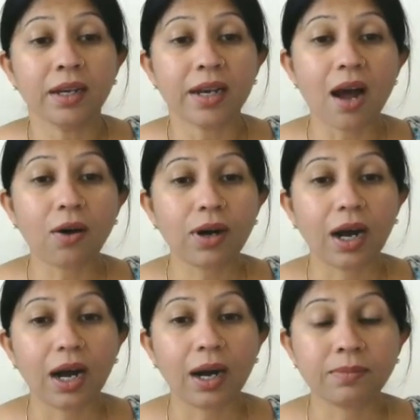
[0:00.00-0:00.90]
Now,
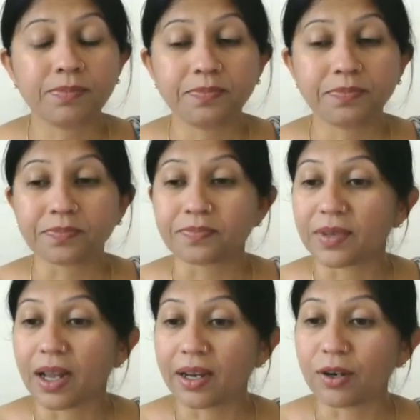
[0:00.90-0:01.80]

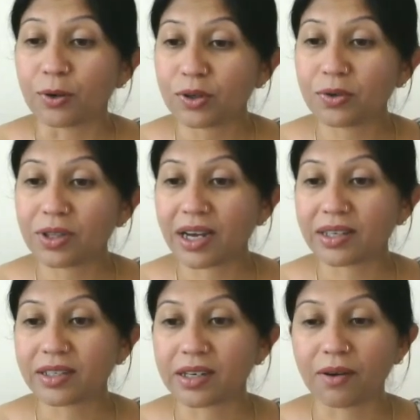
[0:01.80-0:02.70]
I told you
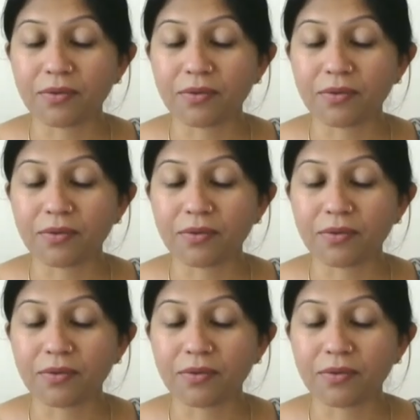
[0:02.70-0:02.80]
that